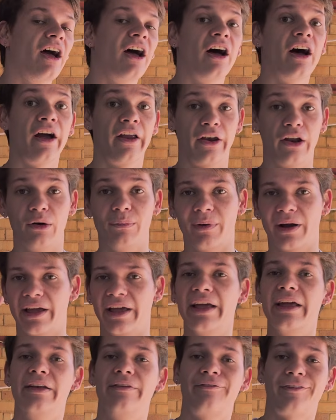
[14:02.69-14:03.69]
I know my
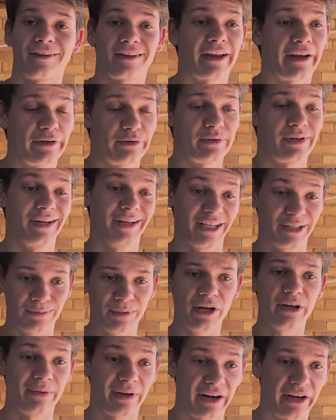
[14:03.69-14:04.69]
head felt like it was gonna
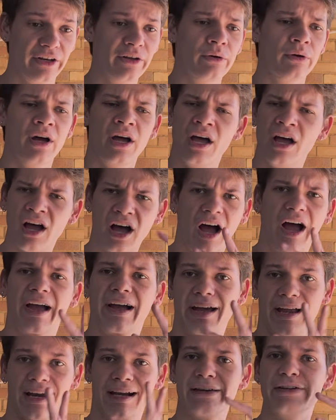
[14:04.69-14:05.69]
explode, but I knew I
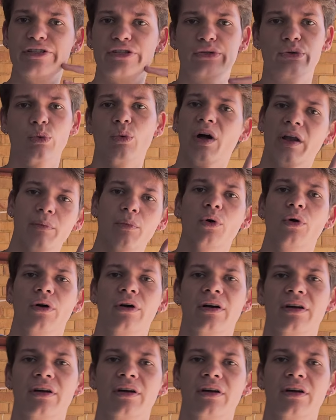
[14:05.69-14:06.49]
can at least do 1 more.